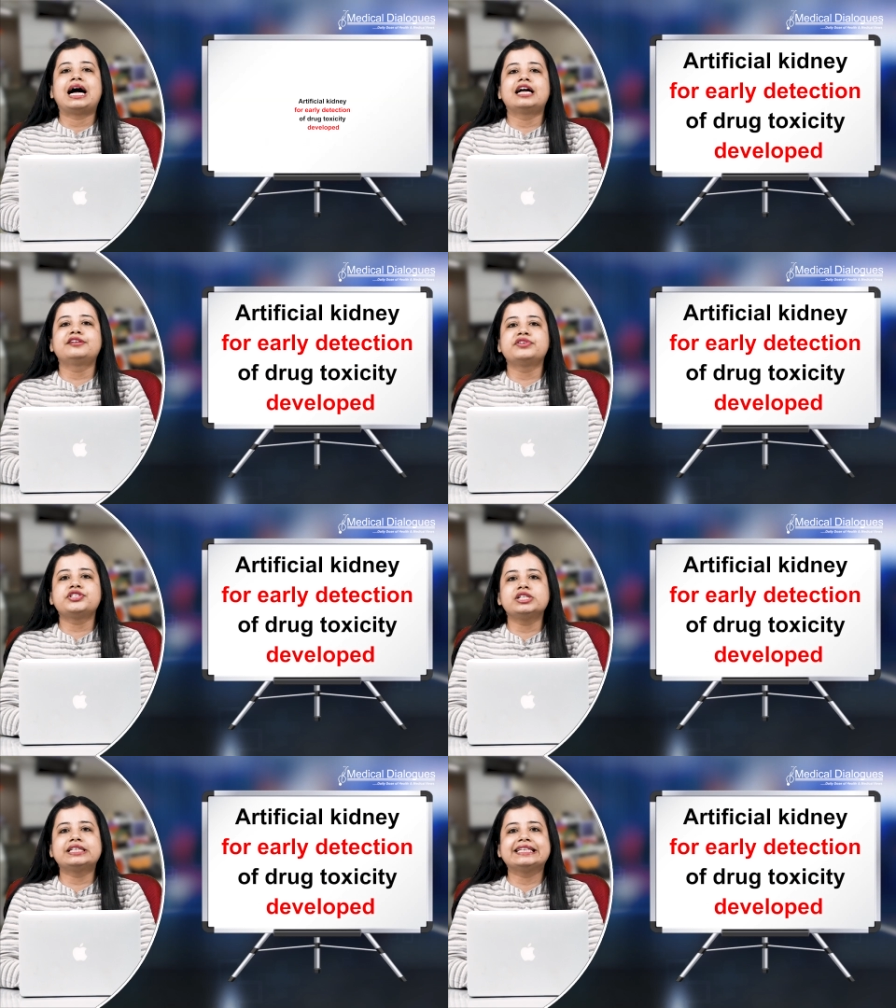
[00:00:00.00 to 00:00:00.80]

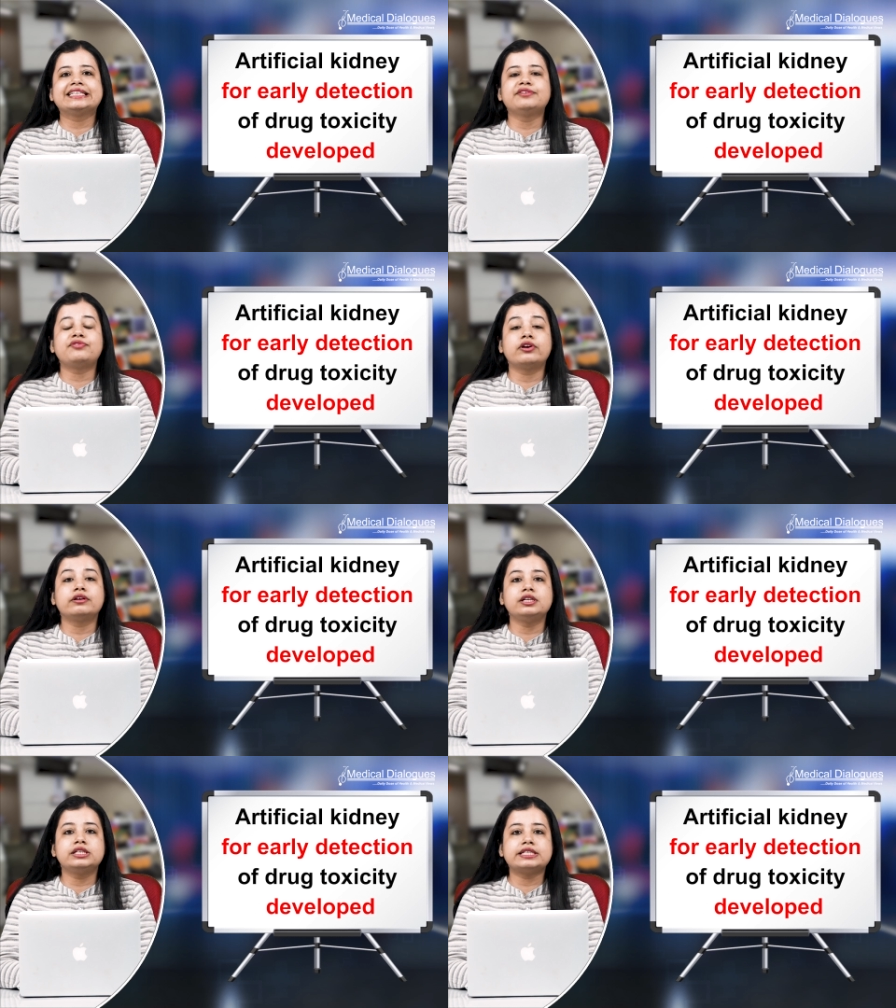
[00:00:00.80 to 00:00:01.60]
artificial kidney for
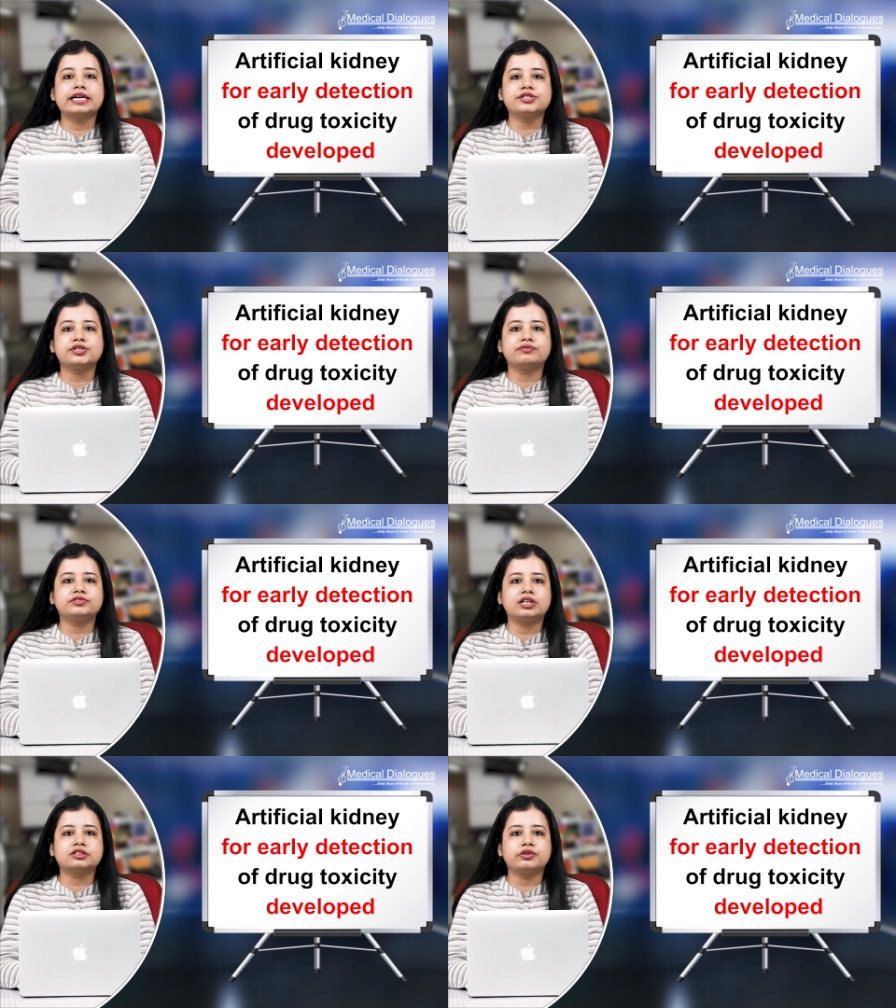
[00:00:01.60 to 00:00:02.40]
early detection of
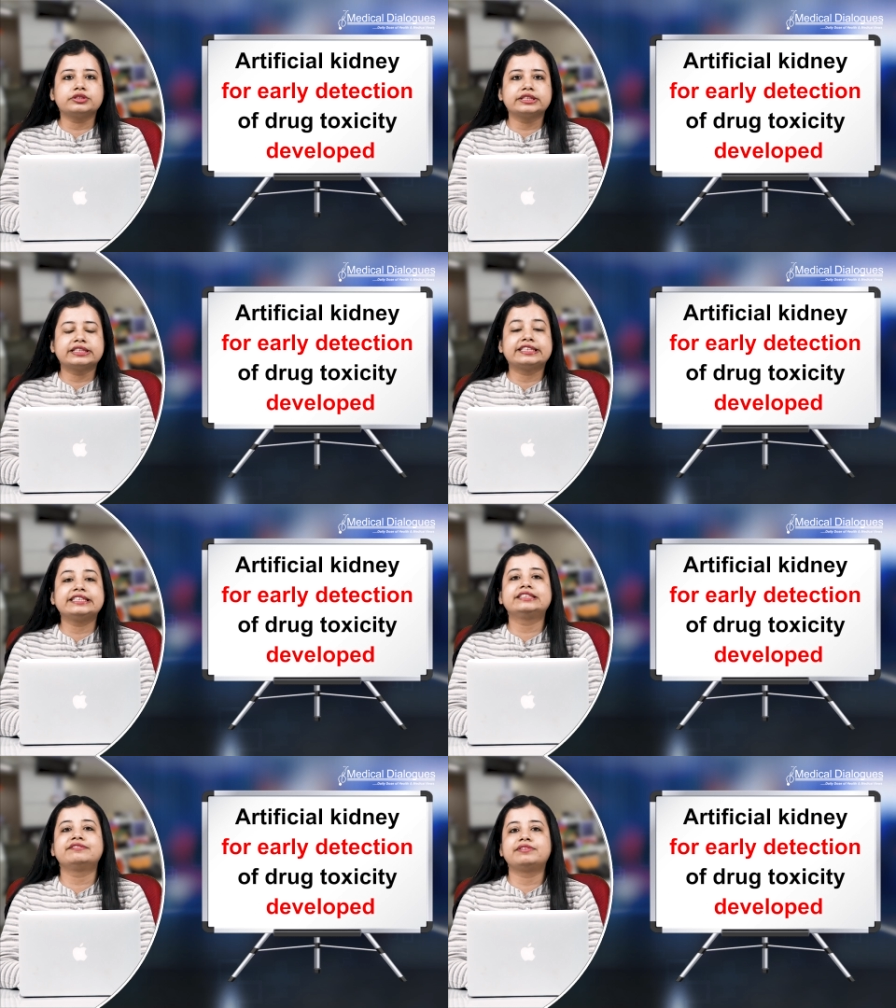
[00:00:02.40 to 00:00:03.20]
drug
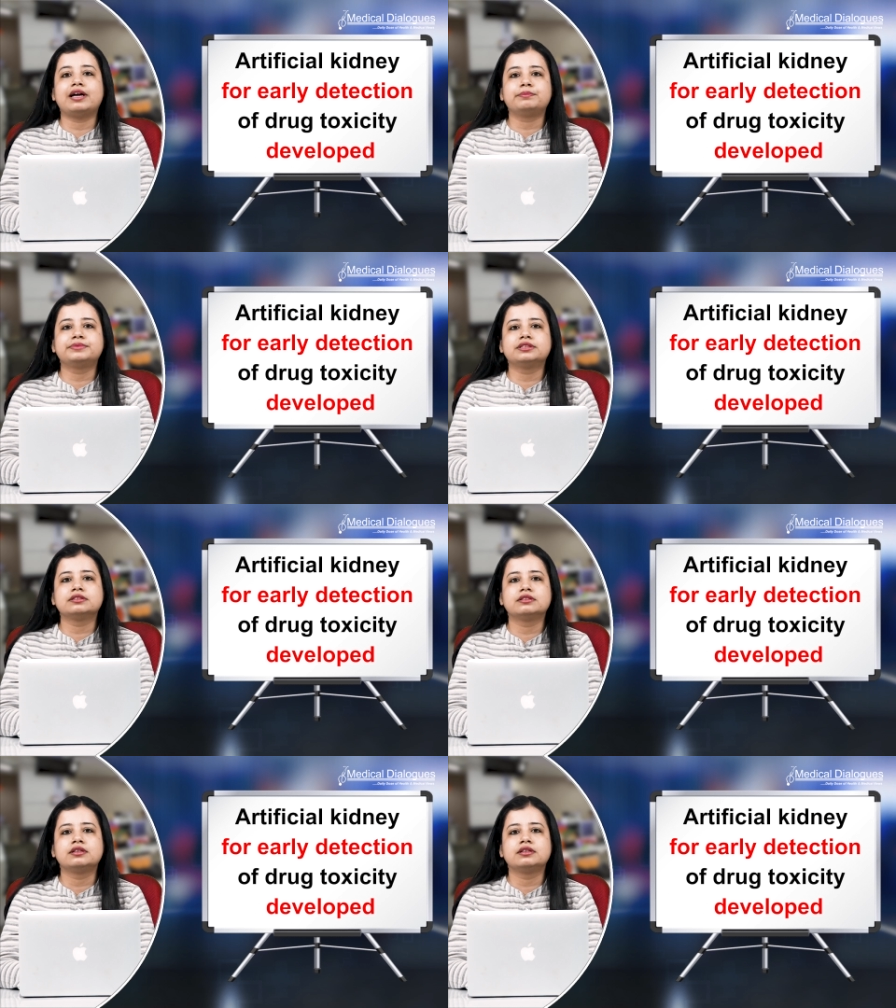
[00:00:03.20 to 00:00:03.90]
toxicity developed.